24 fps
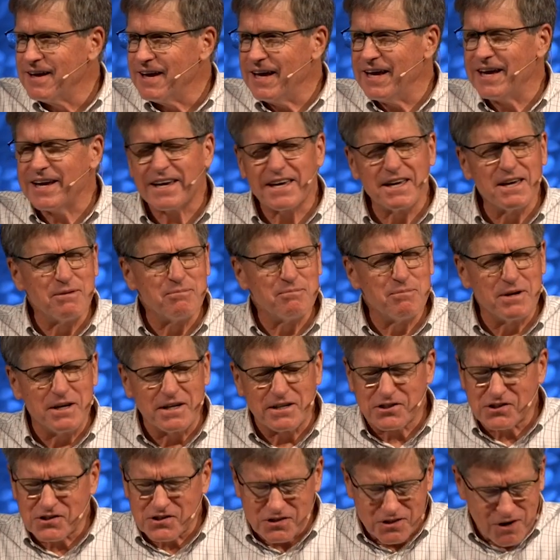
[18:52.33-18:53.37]
It can
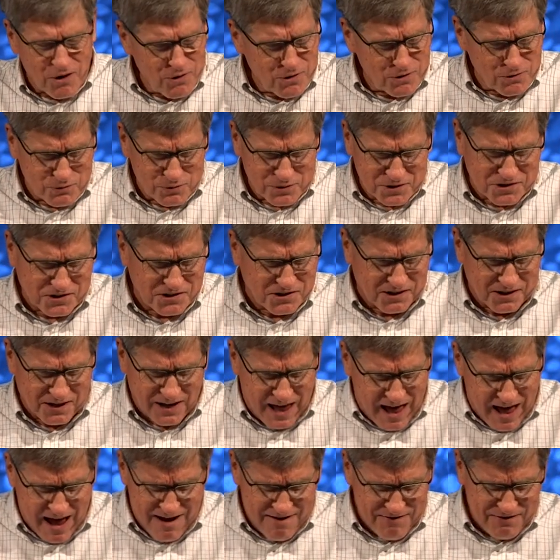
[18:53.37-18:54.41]
be soaked with
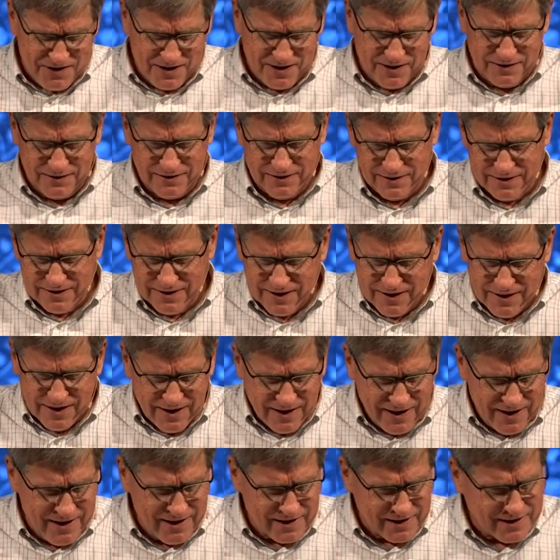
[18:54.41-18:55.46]
saliva.
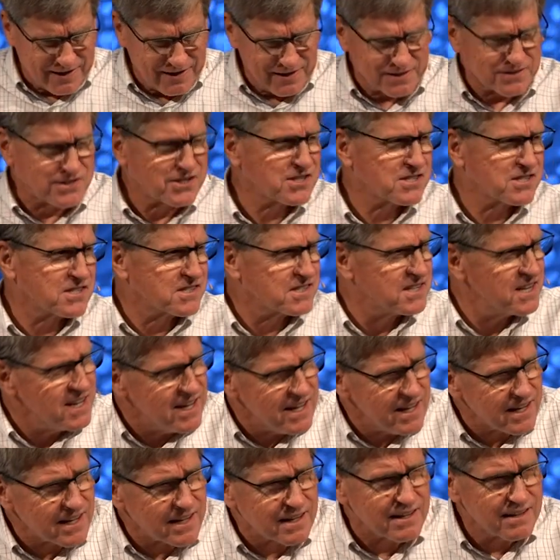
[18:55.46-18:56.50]
It can
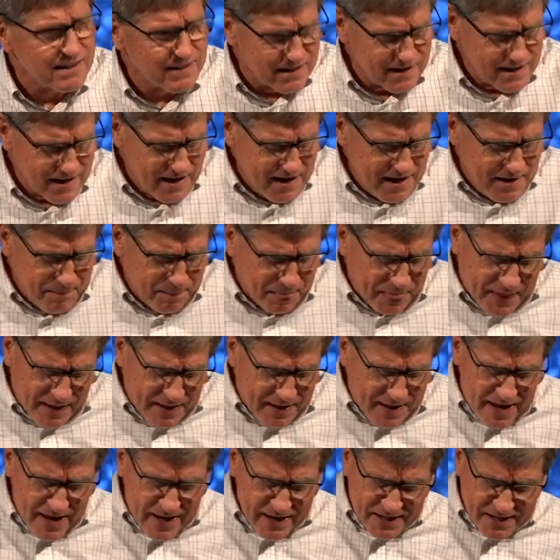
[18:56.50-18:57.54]
stink.
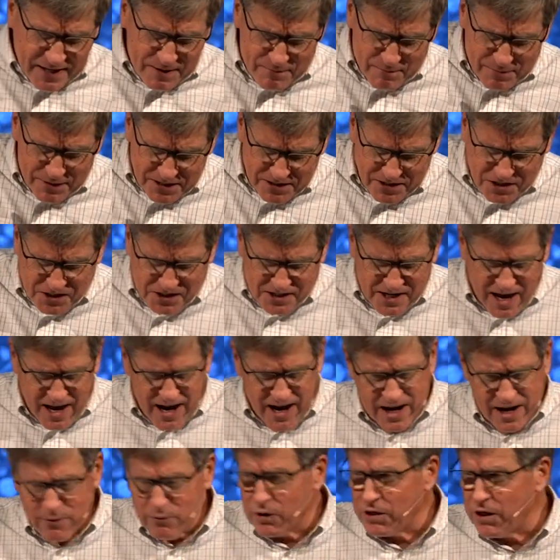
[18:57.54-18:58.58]
It can be
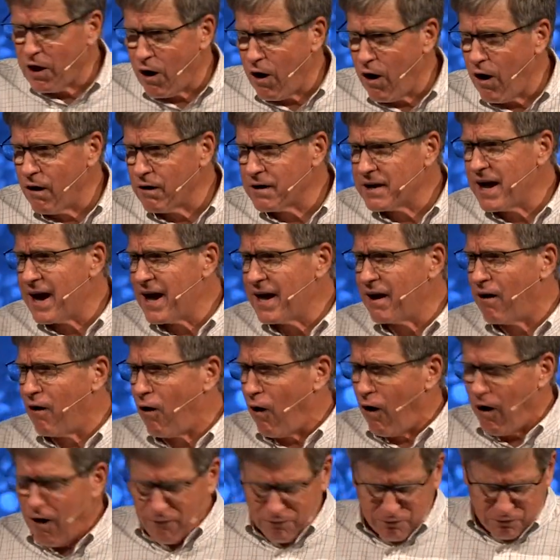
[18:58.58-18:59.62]
stained with all kind of
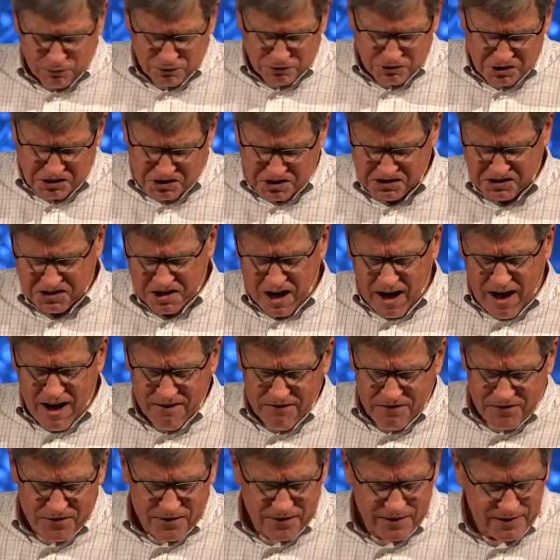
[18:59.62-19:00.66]
awful
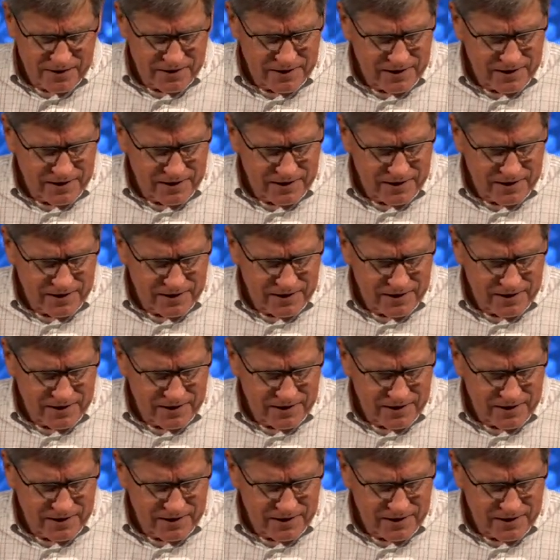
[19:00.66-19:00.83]
stuff.